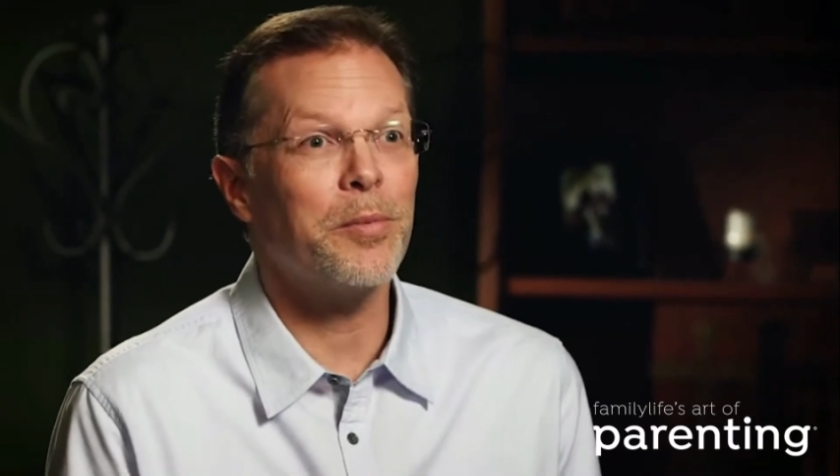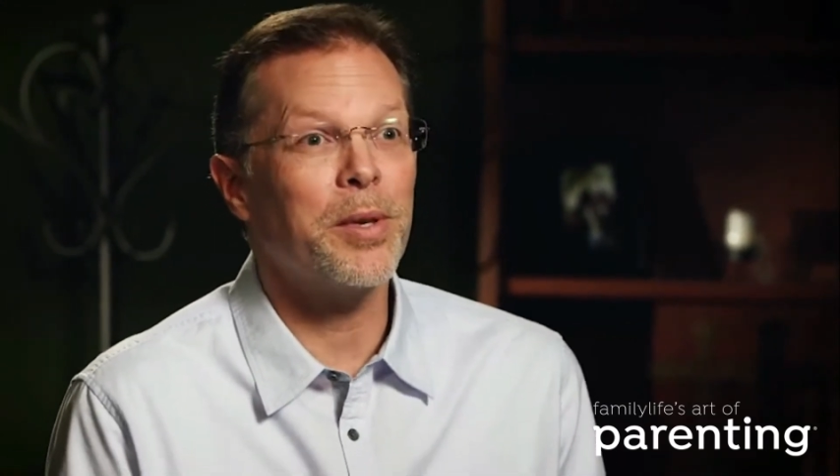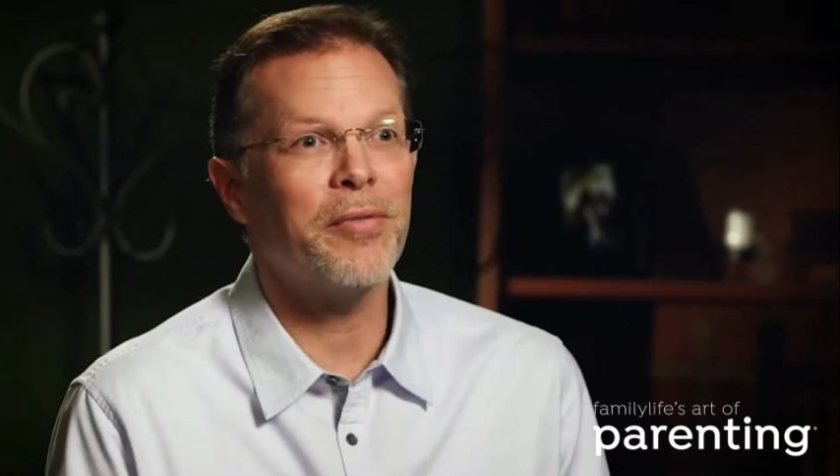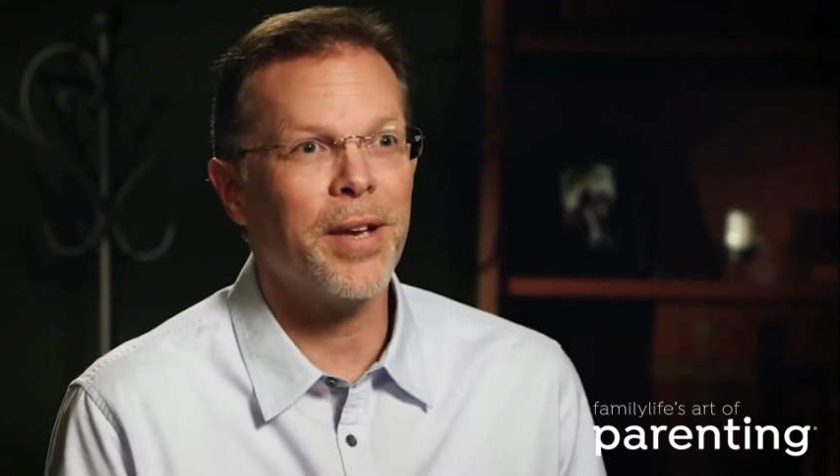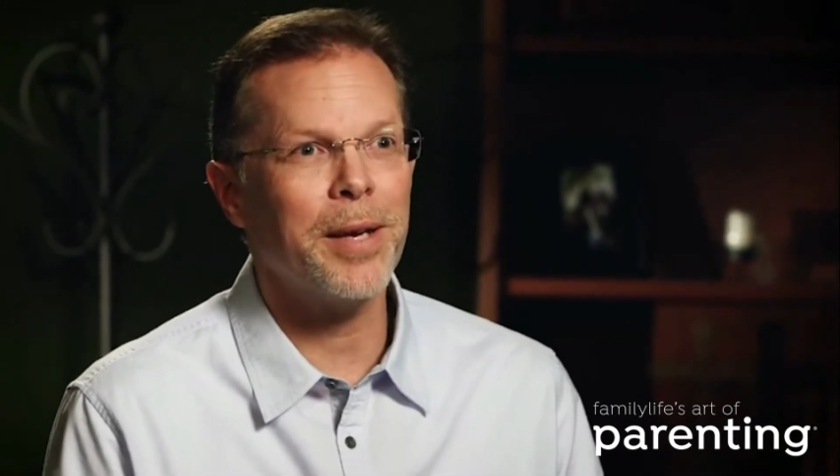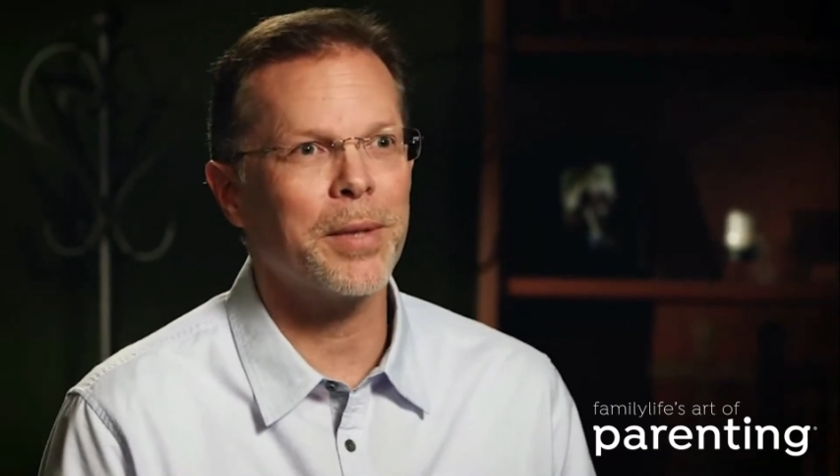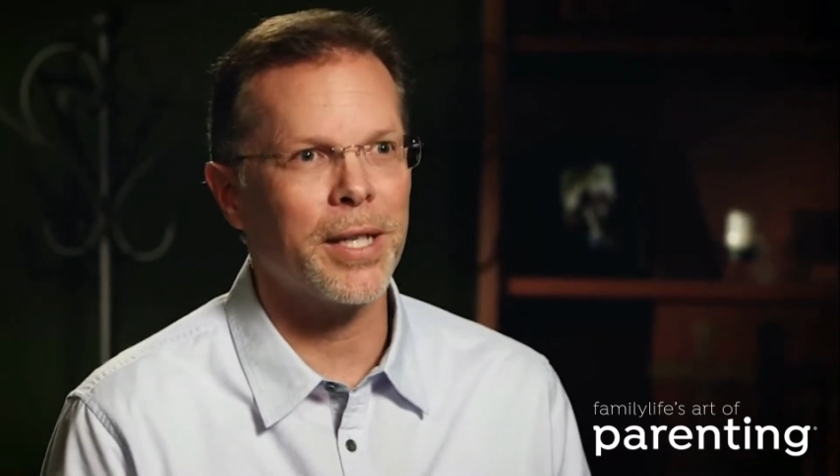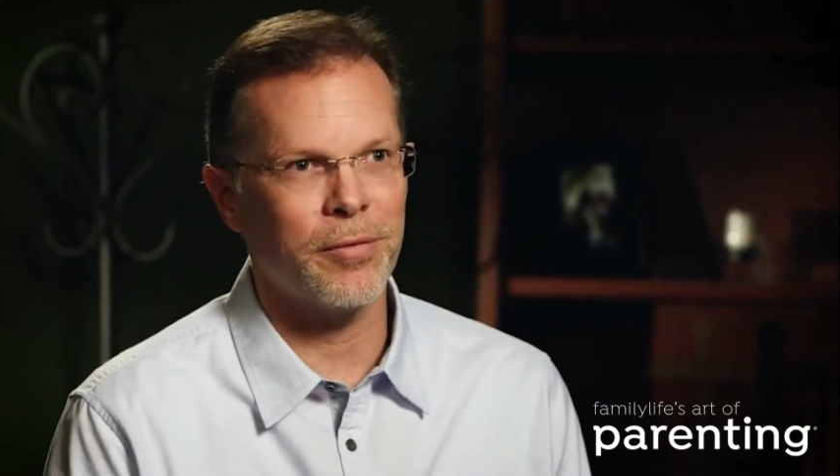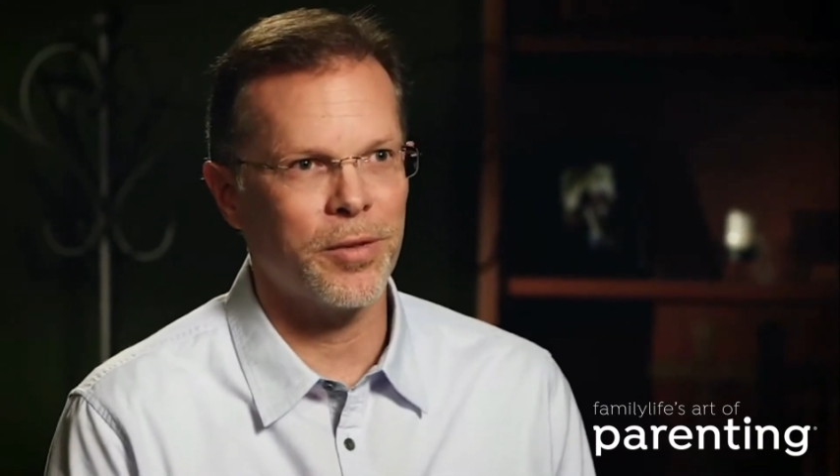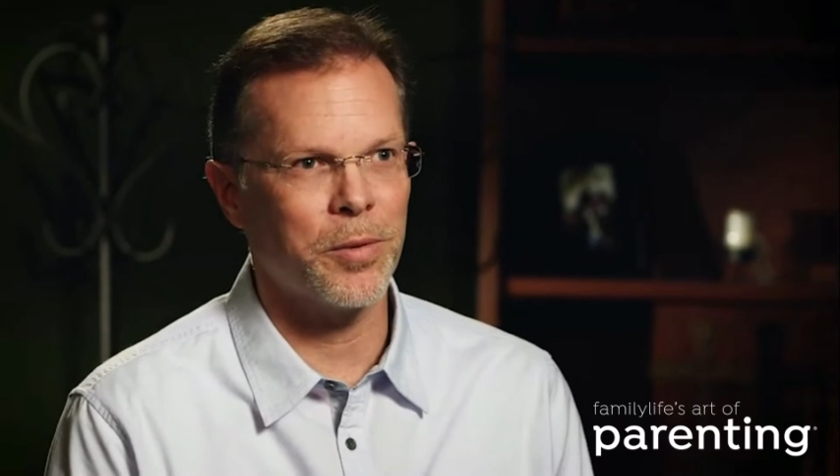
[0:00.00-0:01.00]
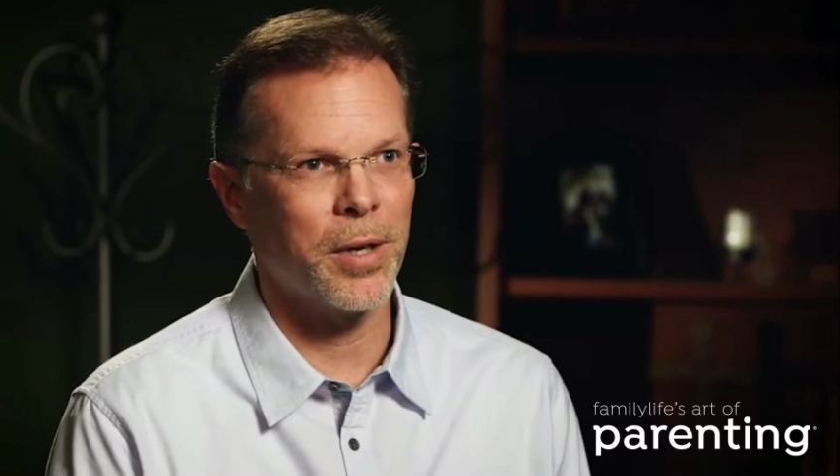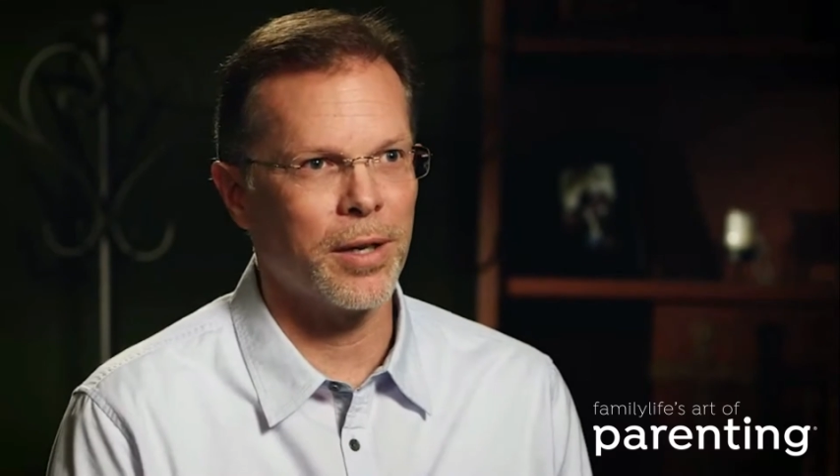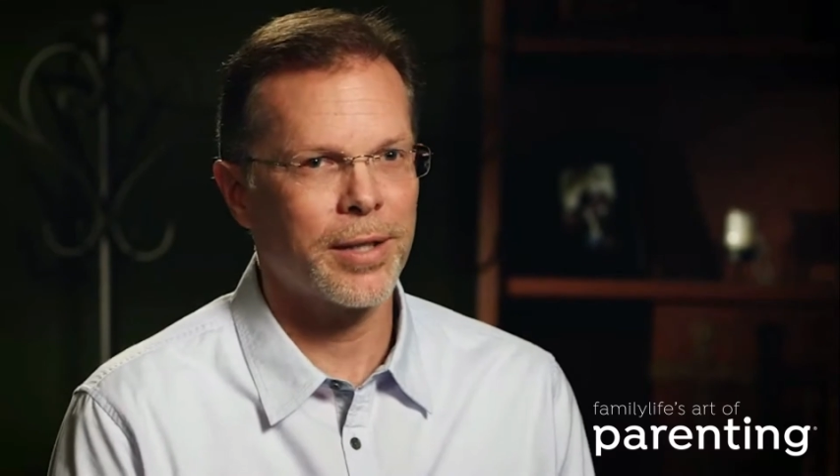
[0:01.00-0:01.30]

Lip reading: be family, if you will.